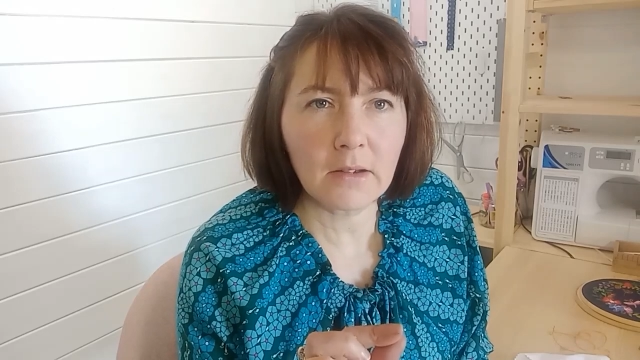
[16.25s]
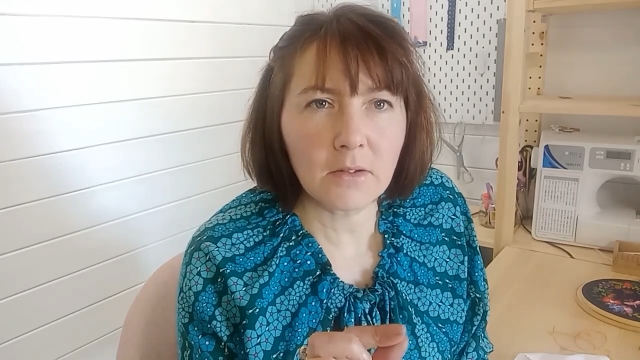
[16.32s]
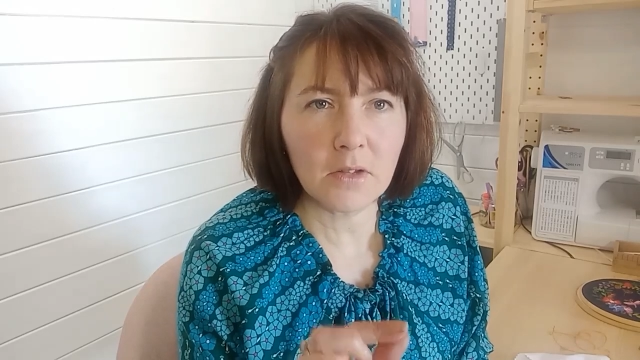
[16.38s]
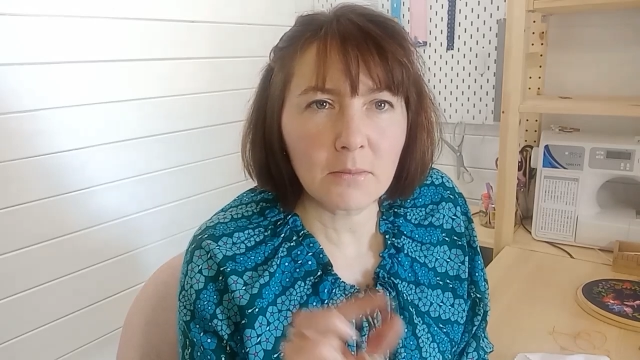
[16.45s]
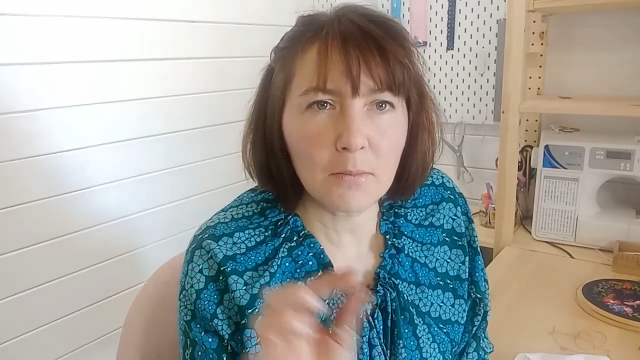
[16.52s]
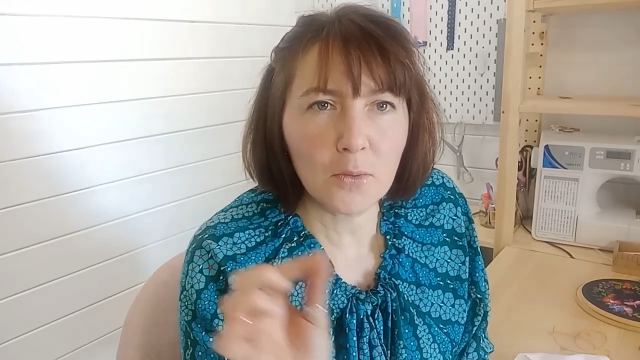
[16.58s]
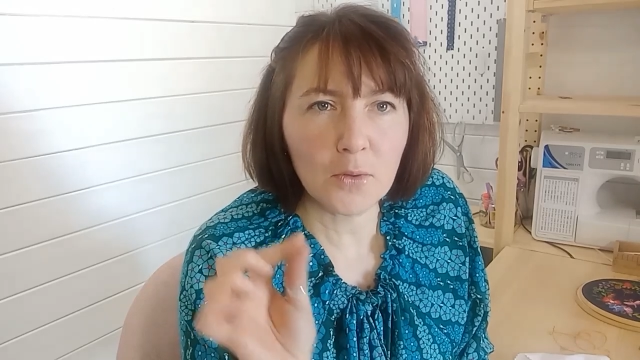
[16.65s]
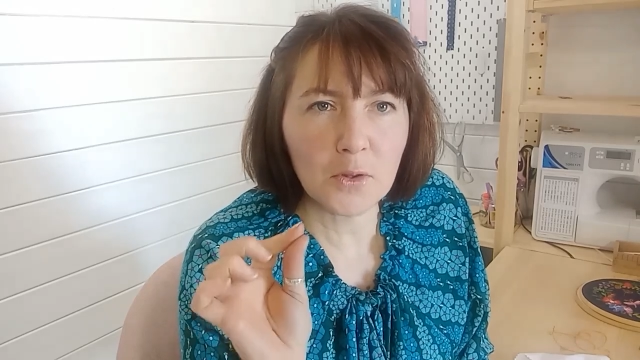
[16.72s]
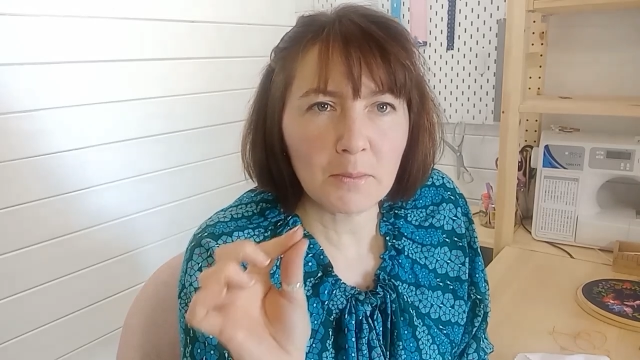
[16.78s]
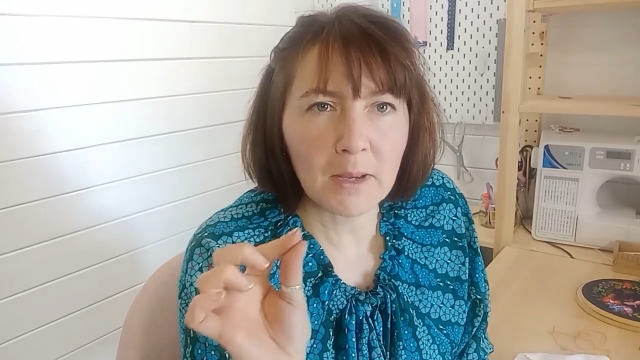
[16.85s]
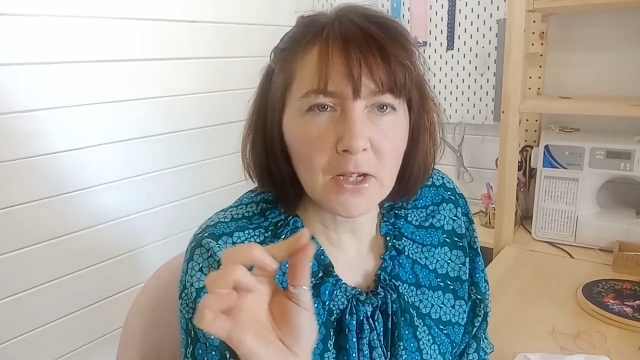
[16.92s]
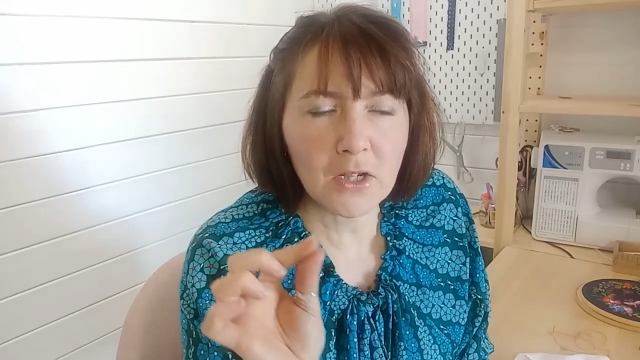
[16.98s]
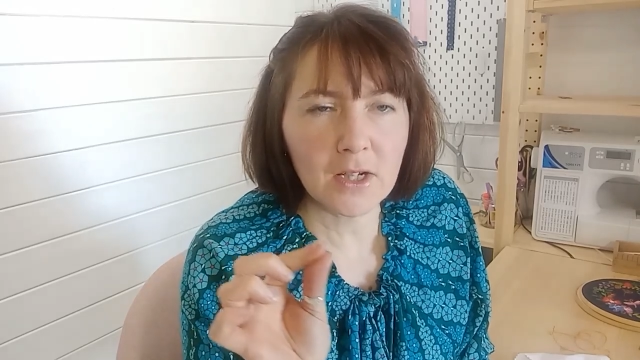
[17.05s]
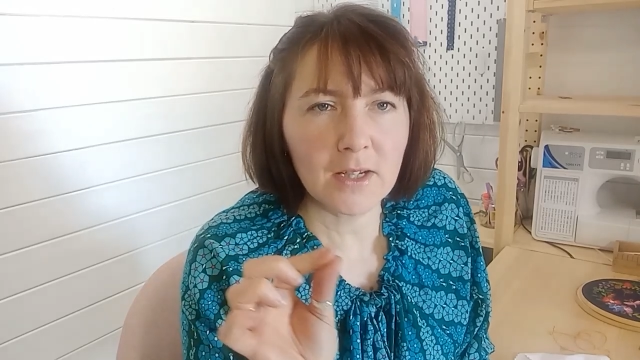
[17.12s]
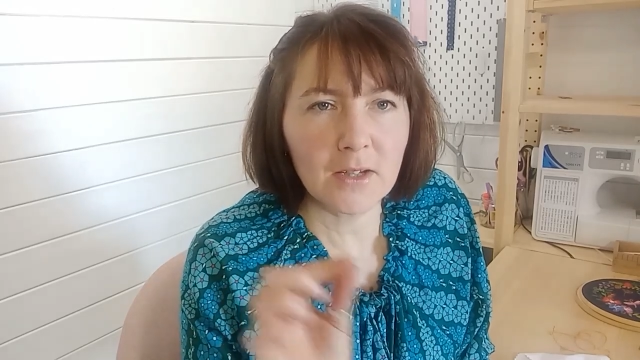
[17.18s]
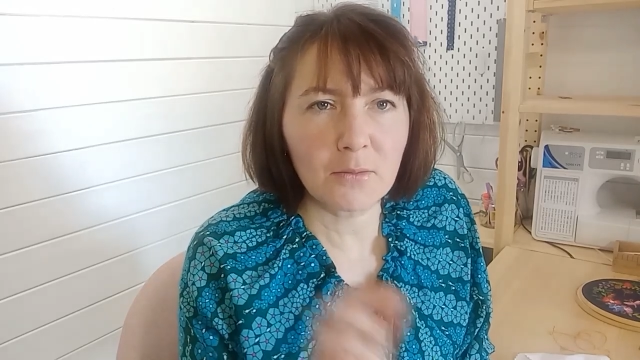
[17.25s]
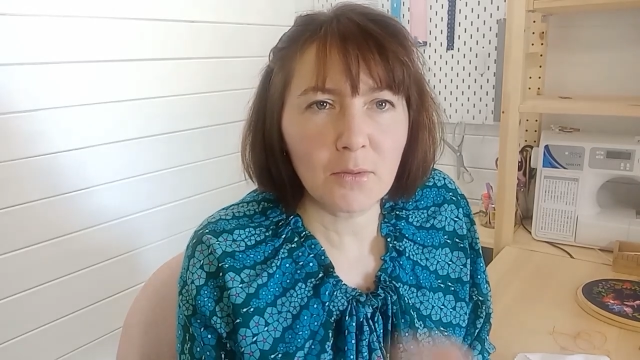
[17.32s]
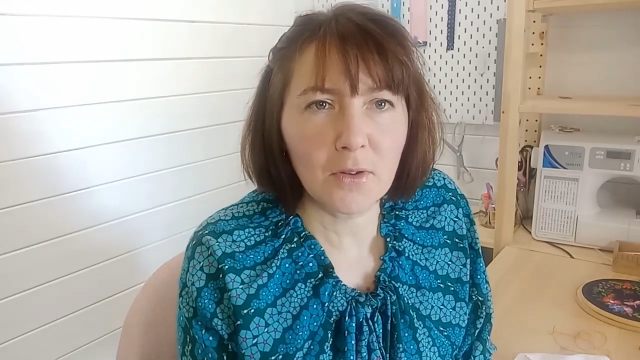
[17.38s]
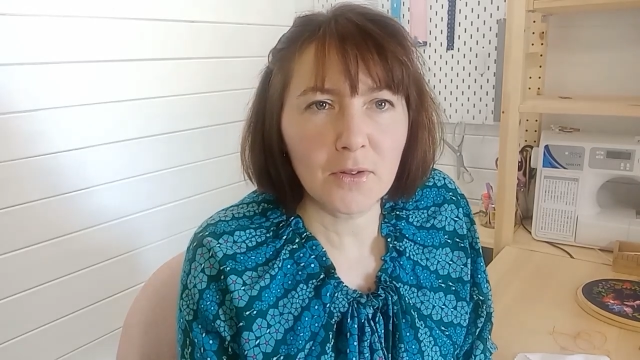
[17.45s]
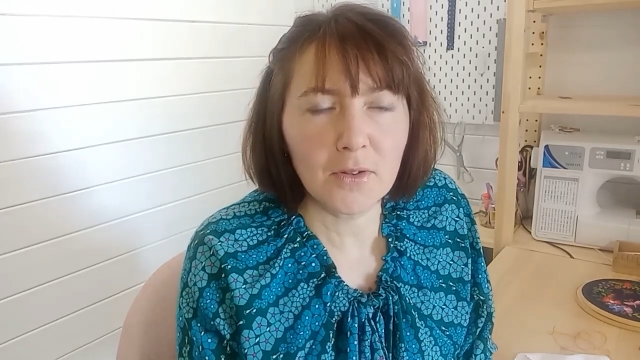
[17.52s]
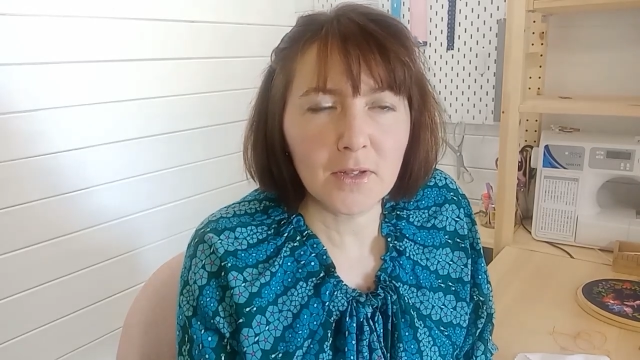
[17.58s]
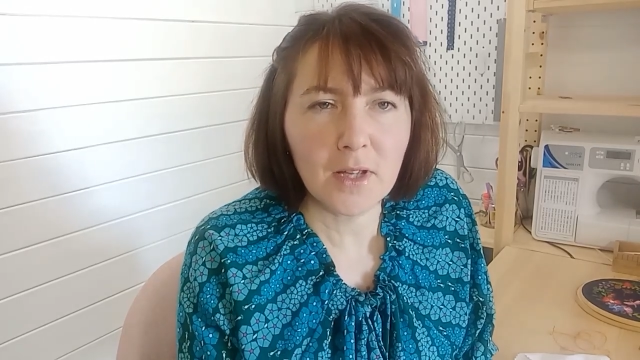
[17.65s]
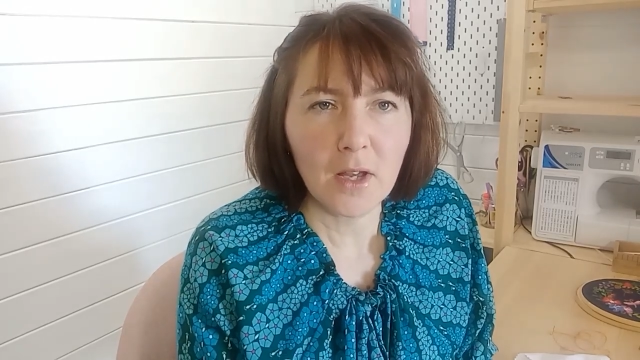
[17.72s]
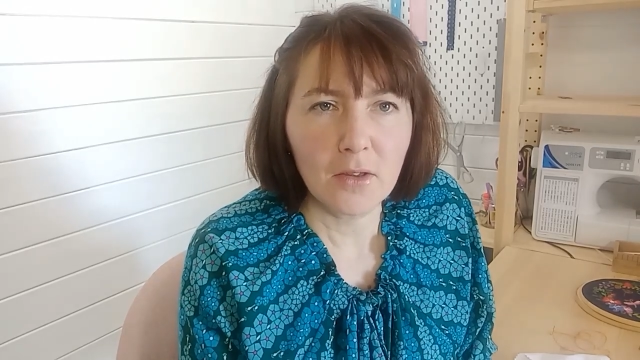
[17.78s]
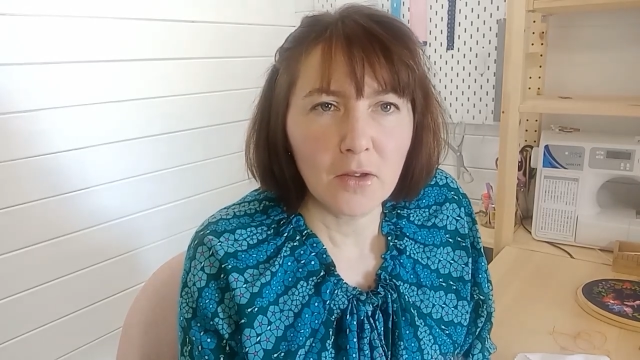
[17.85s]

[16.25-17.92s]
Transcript: some more specialist ones